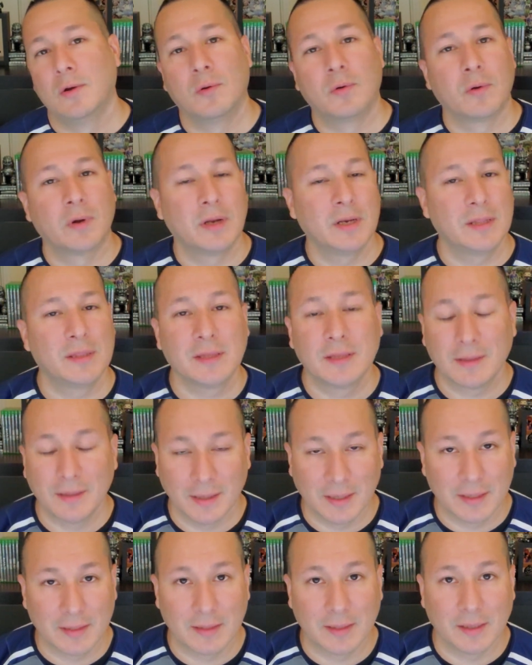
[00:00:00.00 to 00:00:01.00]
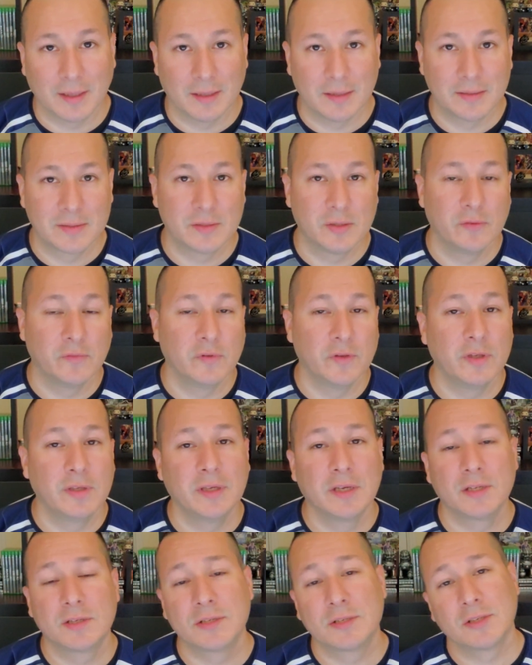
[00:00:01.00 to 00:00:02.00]
or anything like that. So if you
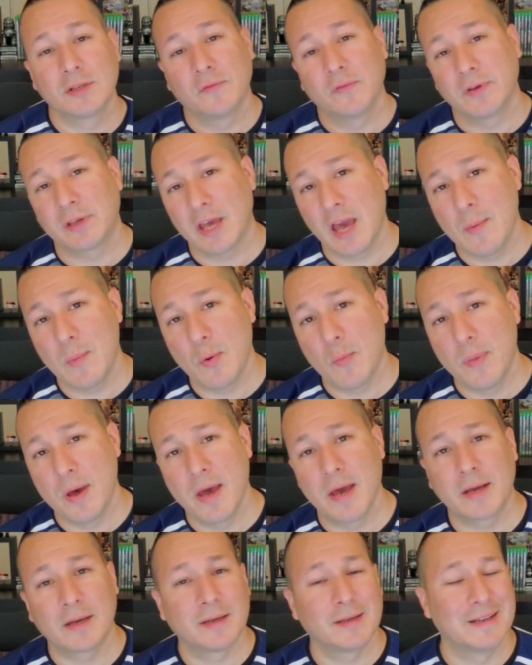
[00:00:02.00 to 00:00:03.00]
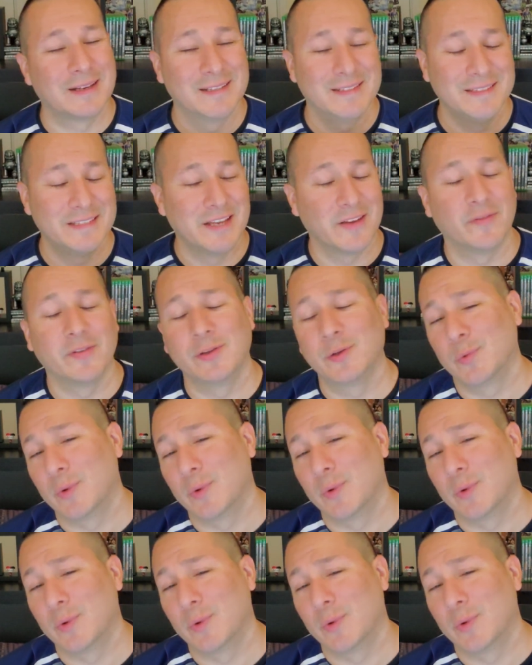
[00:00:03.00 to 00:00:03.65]
can get yourself a camelback, I definitely